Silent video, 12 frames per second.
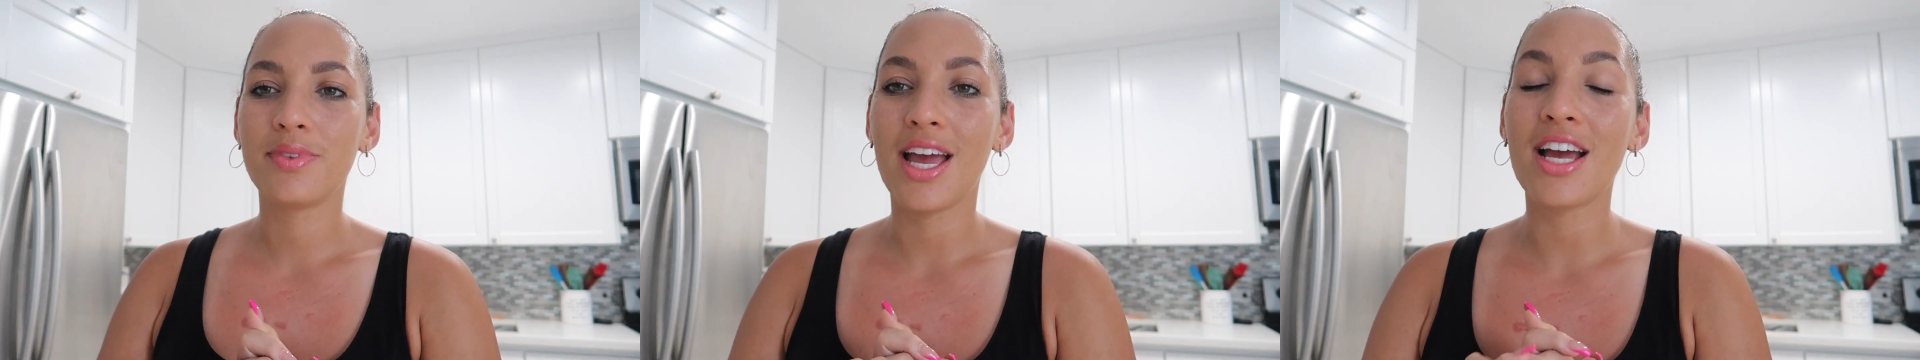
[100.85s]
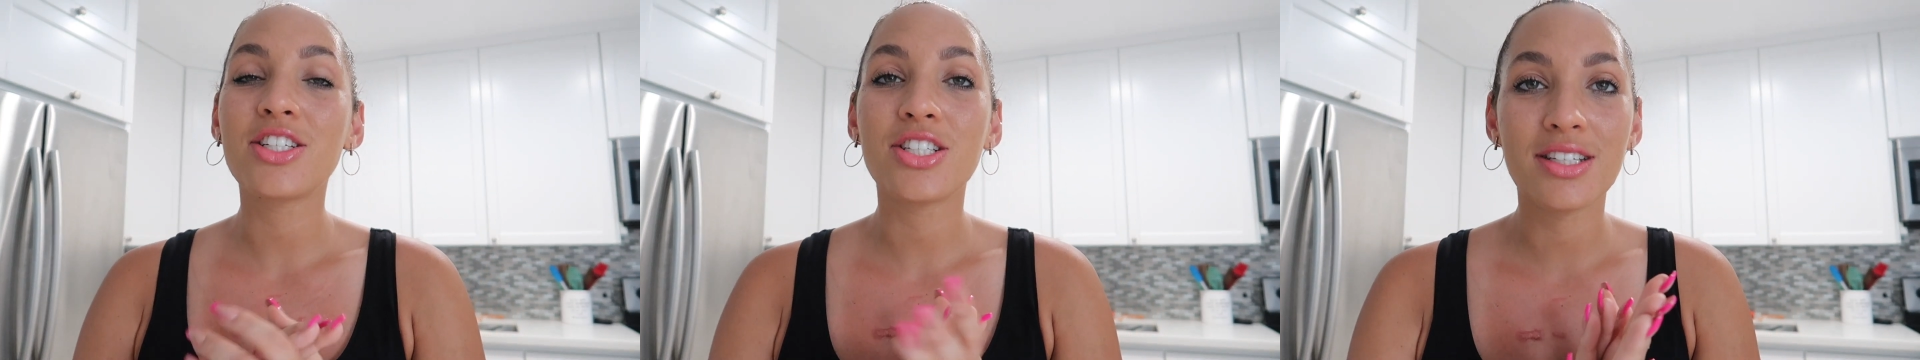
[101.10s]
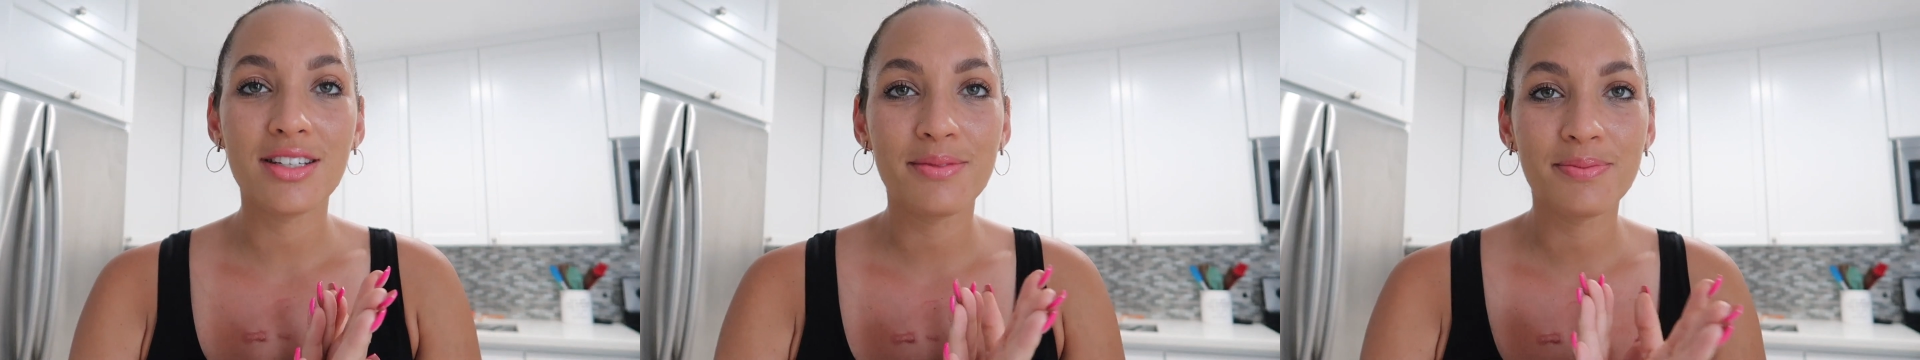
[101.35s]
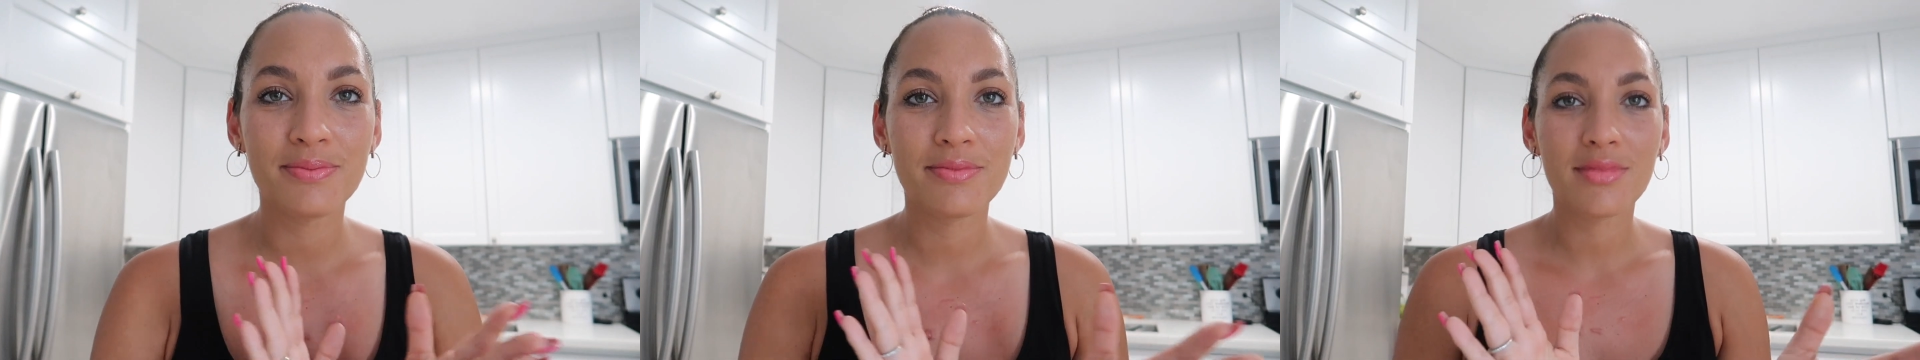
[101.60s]
Actually,
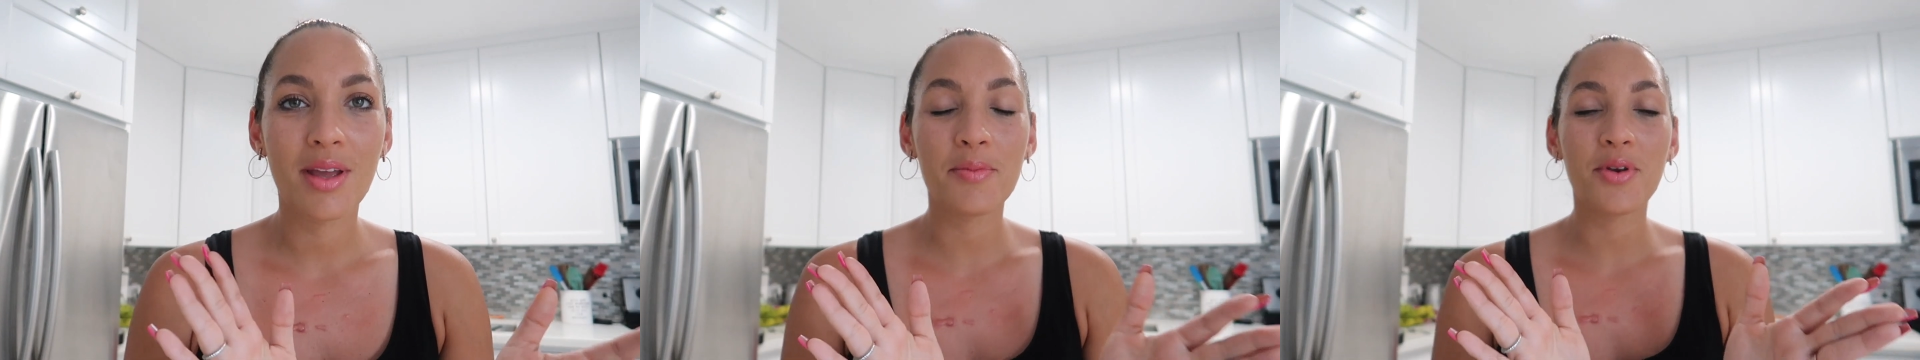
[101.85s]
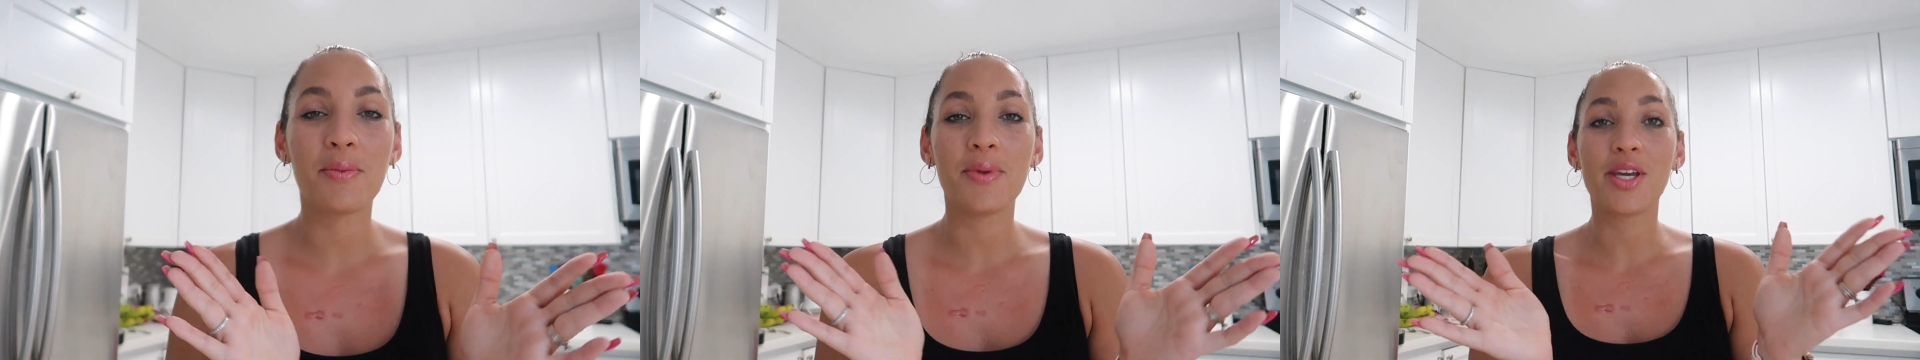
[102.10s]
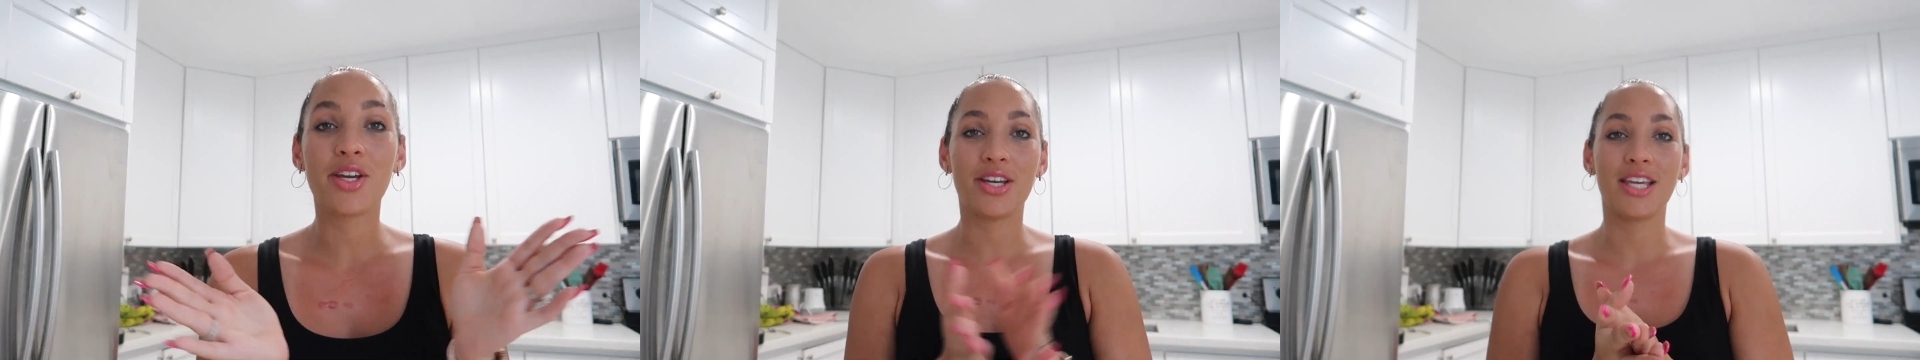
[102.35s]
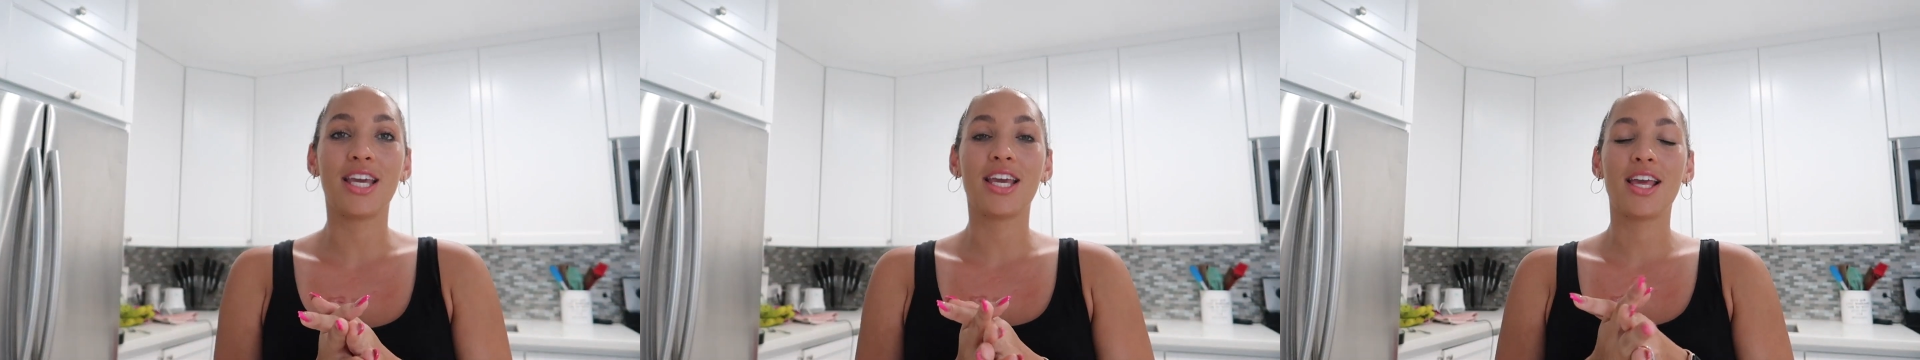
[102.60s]
I'm going to be
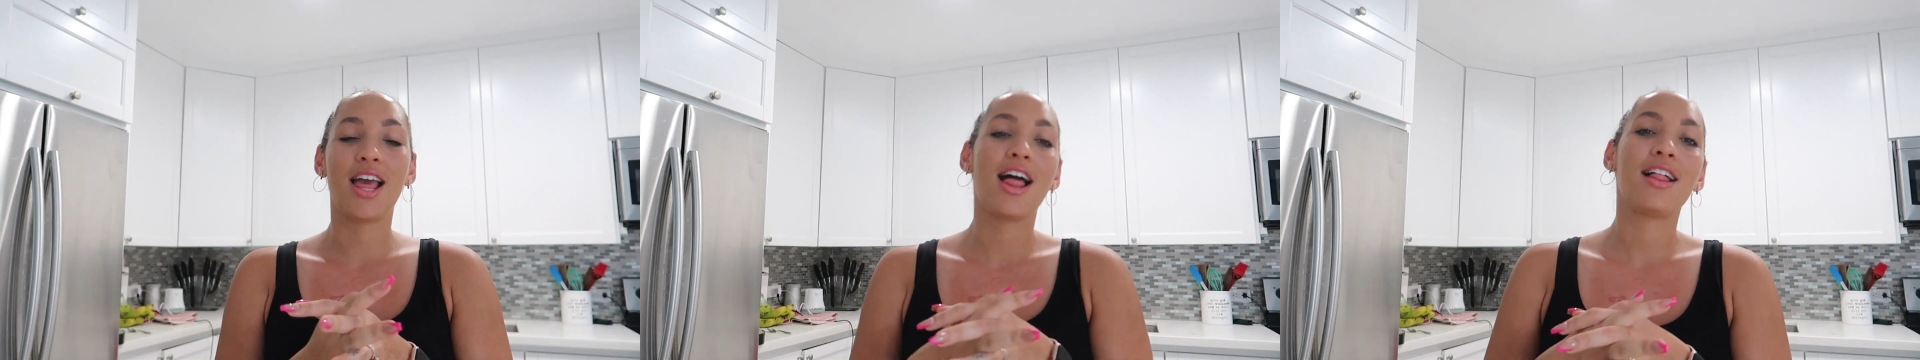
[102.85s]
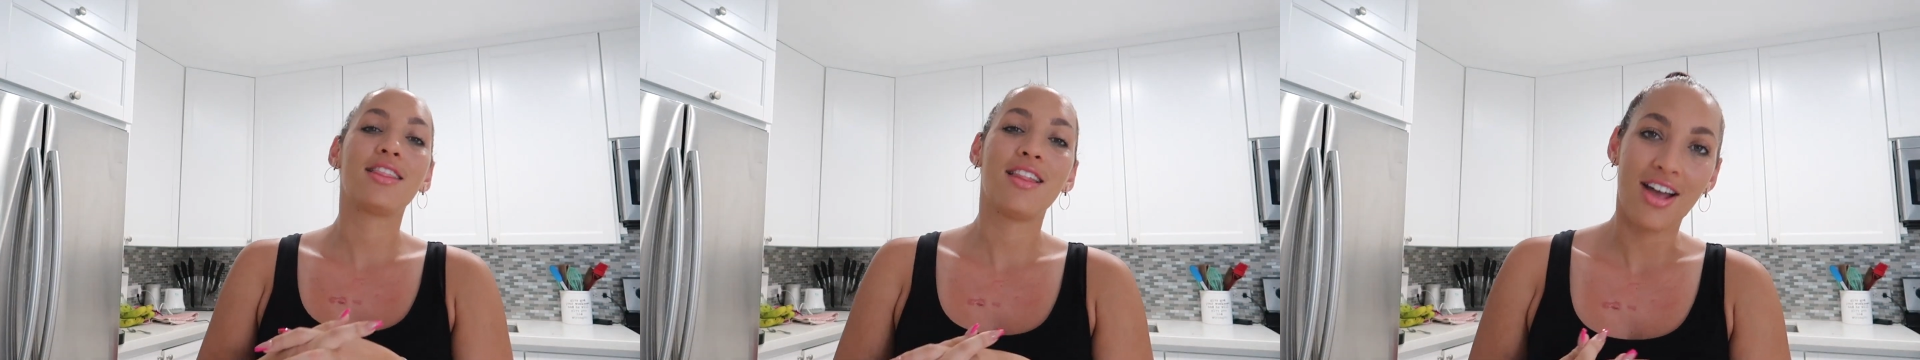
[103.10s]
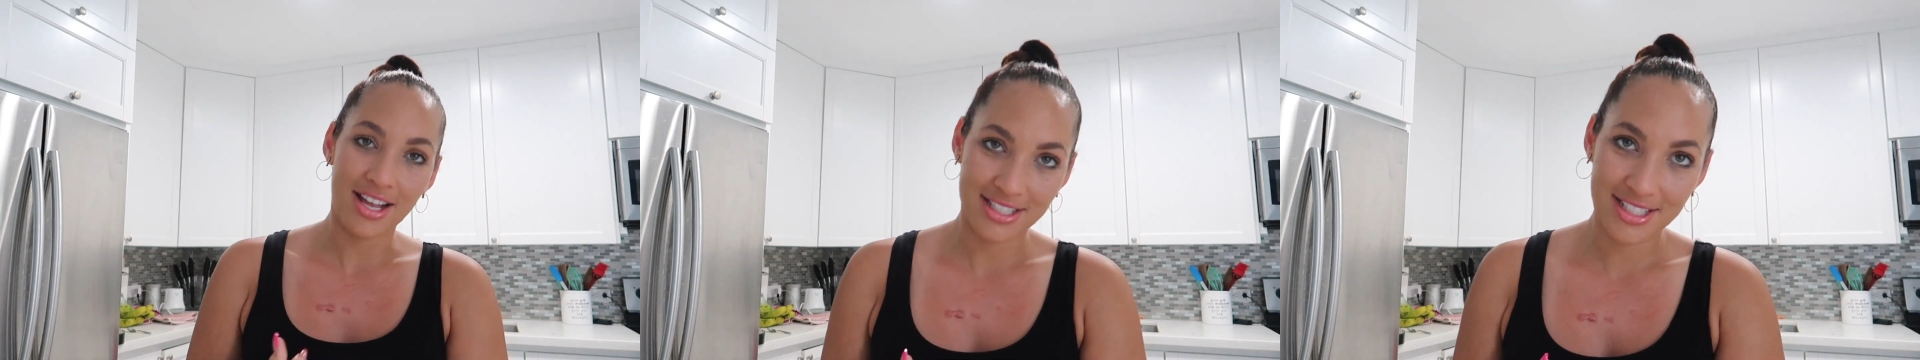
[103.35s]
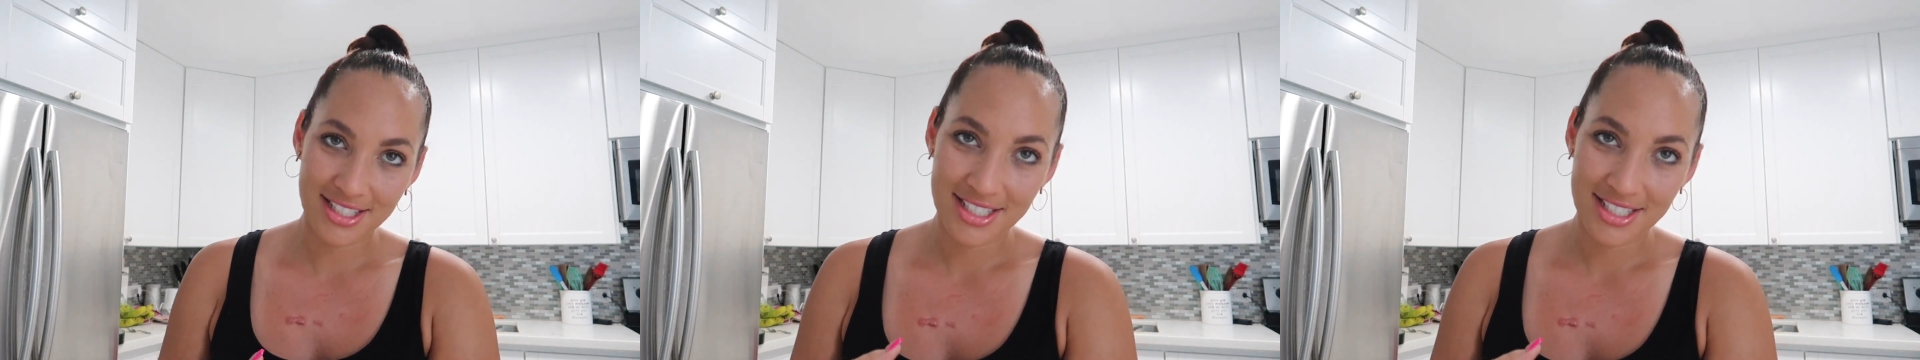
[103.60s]
cooking a lot.